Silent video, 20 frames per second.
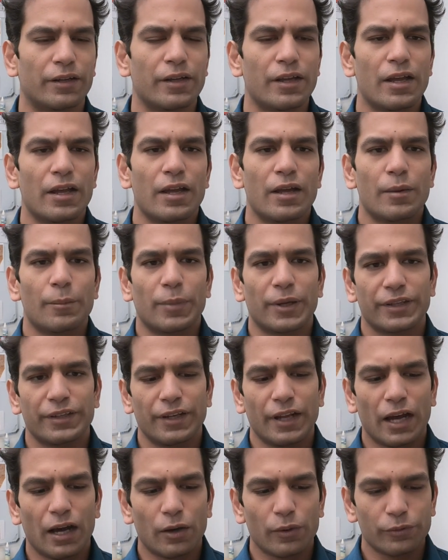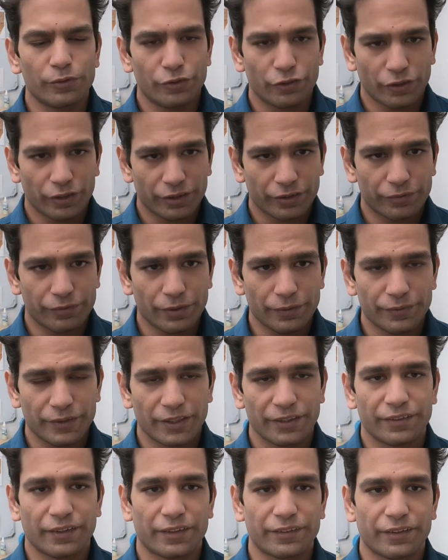But now, during the 50s, as
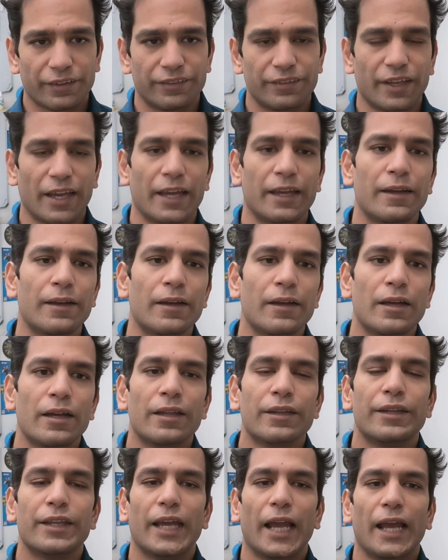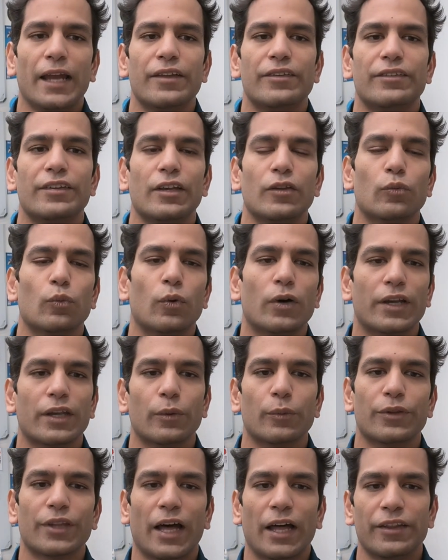I say, the ANC is working with
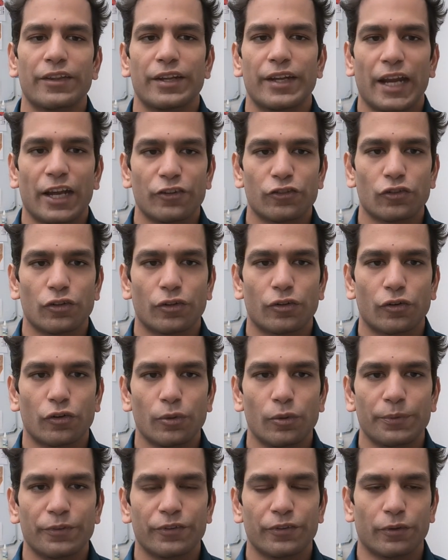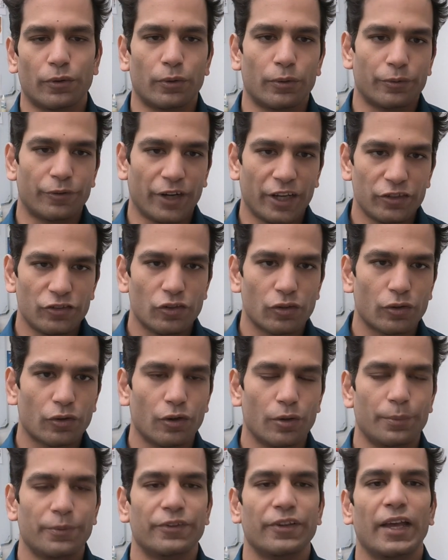other national groups or racial groups
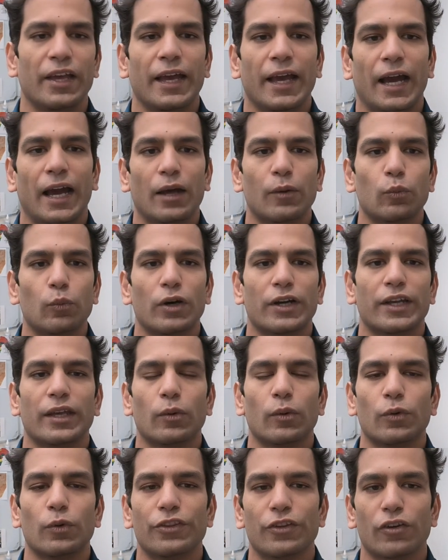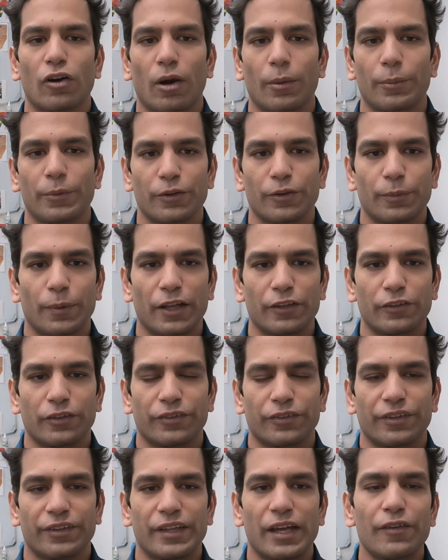and working with the Communist Party of South
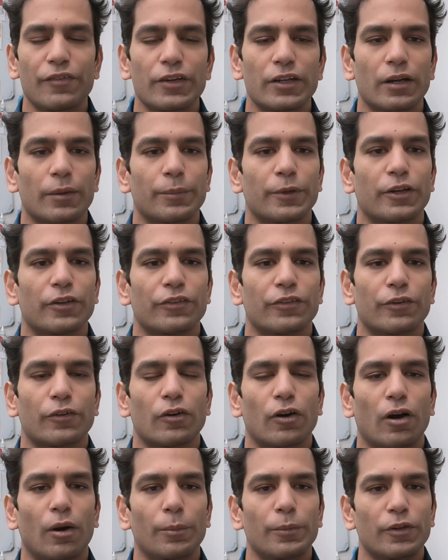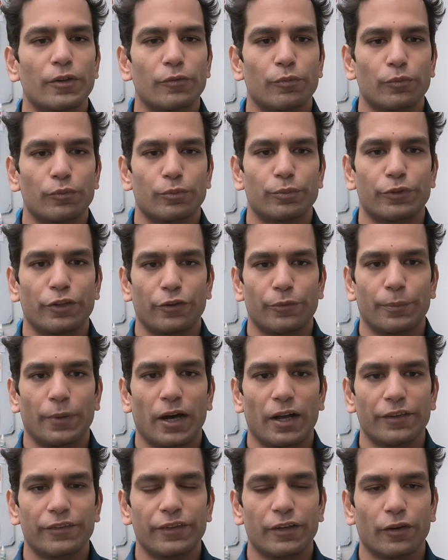Africa, because the Communist Party
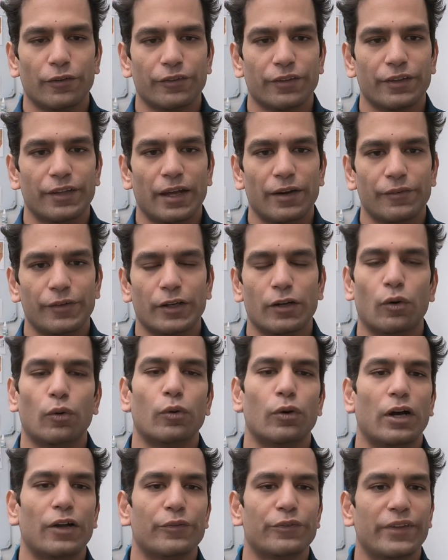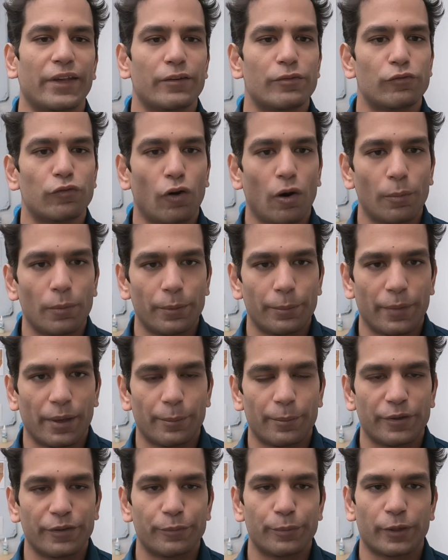of South Africa, or I'll say former members,
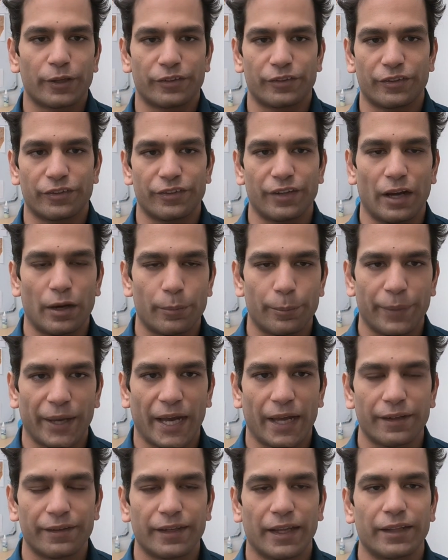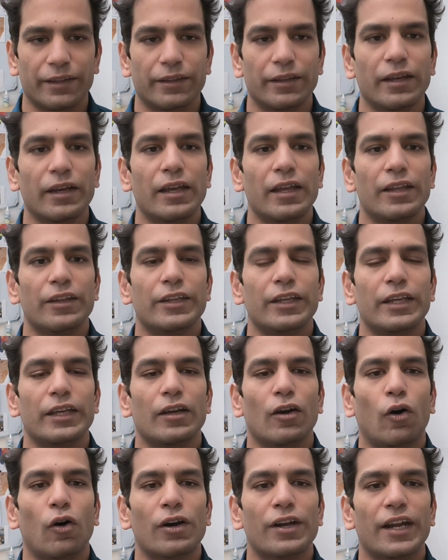because it's now banned, and the
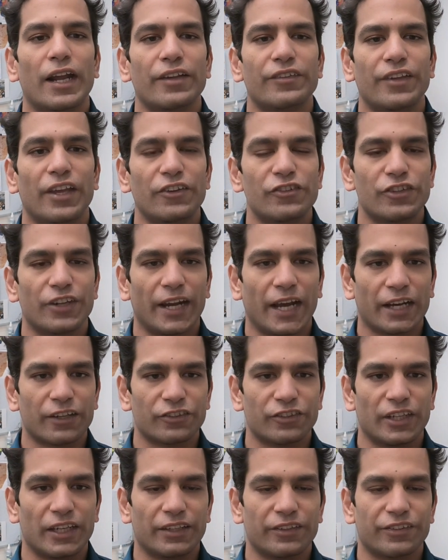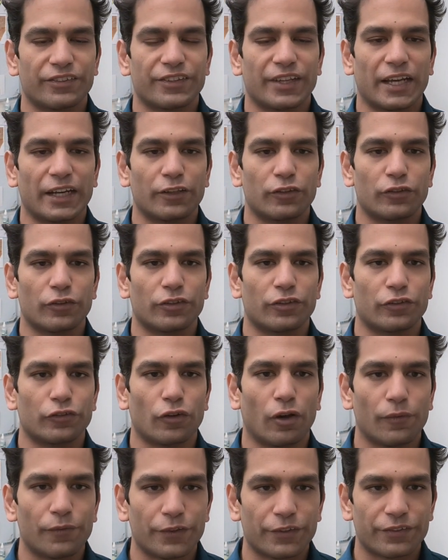organization actually decided to dissolve
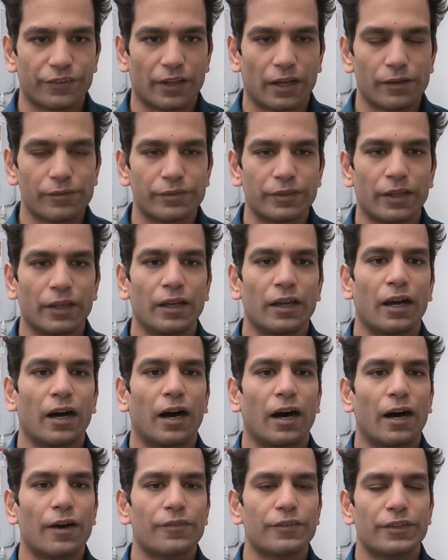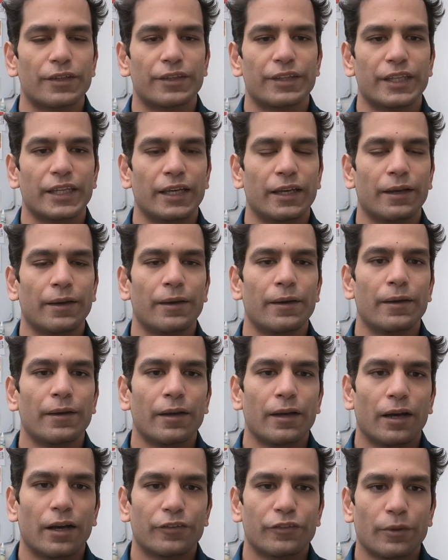itself after the
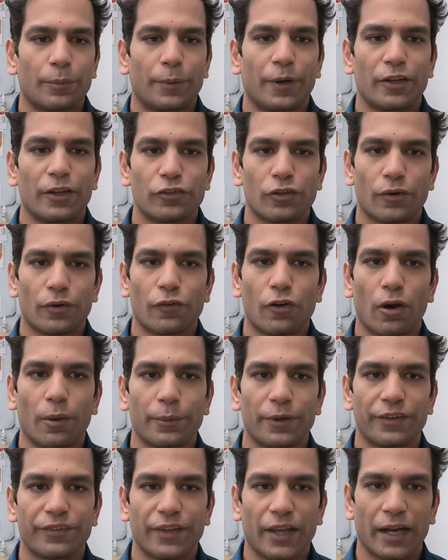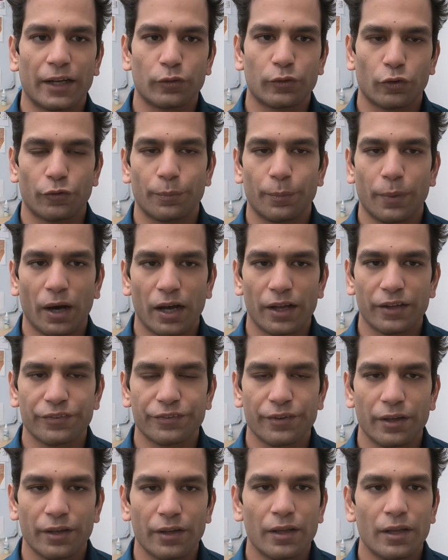Suppression of Communist Act was passed,
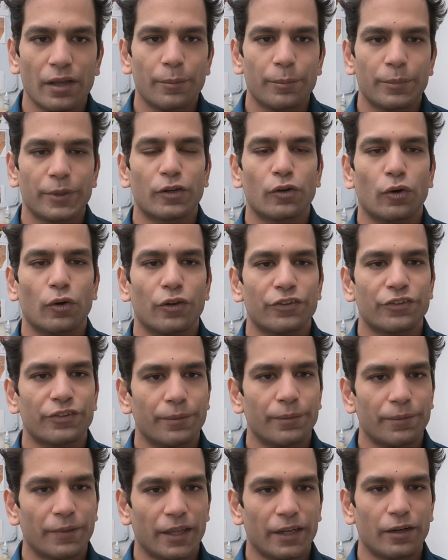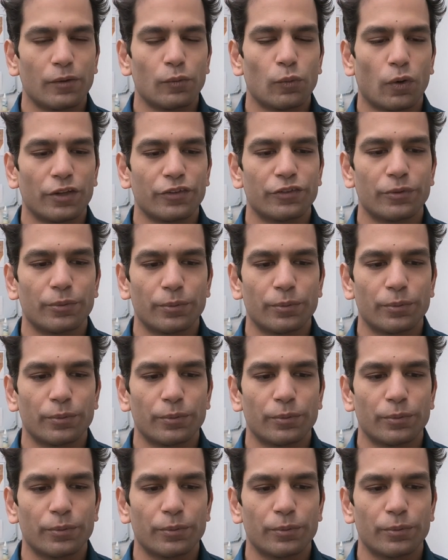because they didn't want to